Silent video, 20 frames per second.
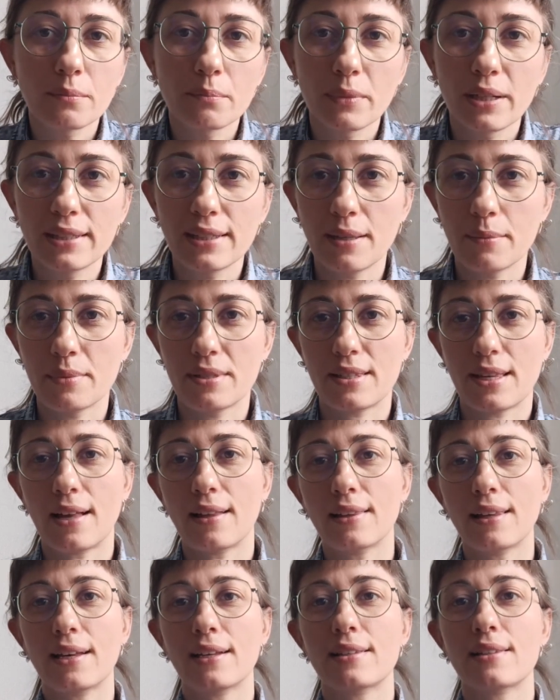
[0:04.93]
My name is
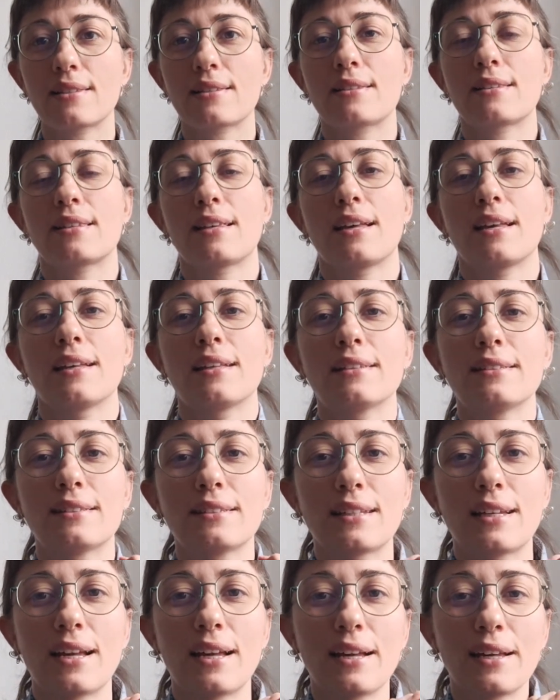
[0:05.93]
Alex and
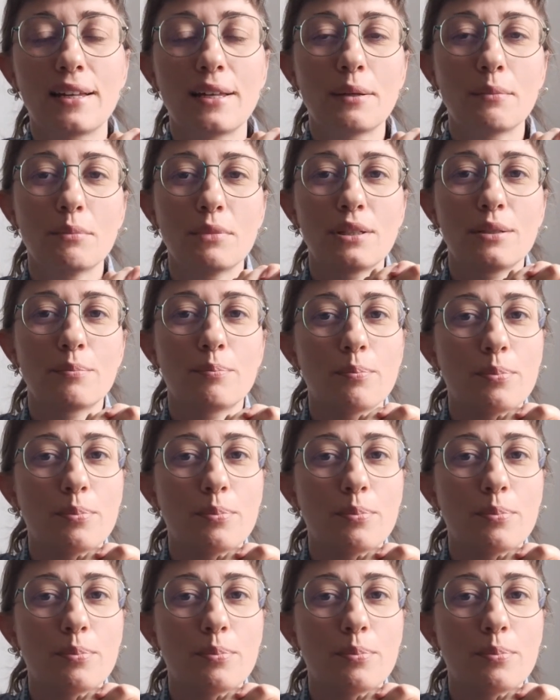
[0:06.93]
I am a